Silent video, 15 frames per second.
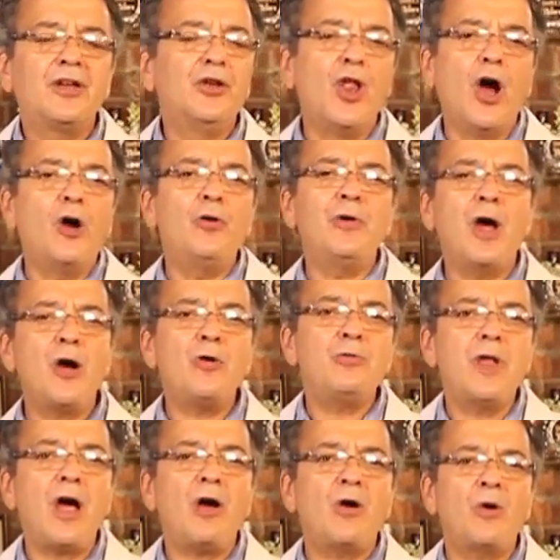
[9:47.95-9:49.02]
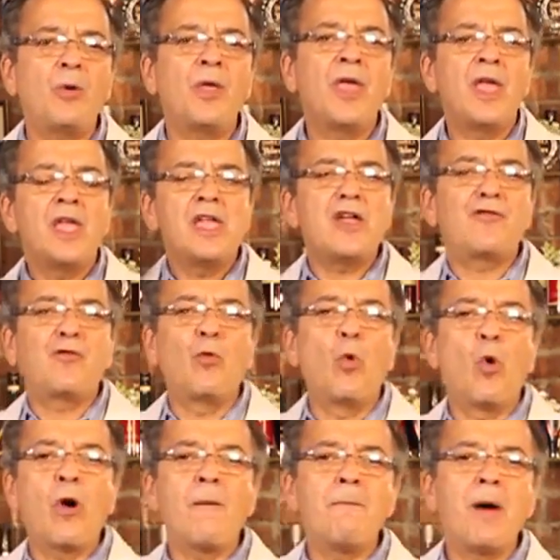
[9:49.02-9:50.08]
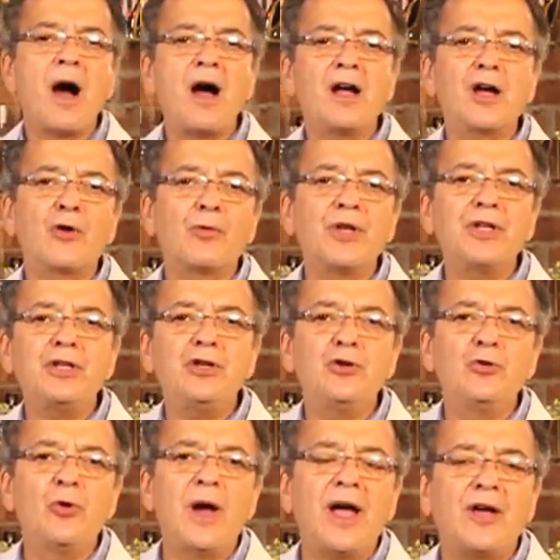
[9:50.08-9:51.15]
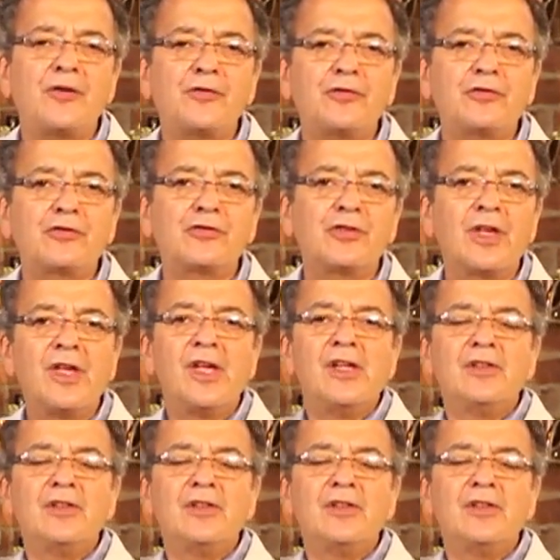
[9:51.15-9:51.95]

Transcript: No, no, no. If warmongering U.S.,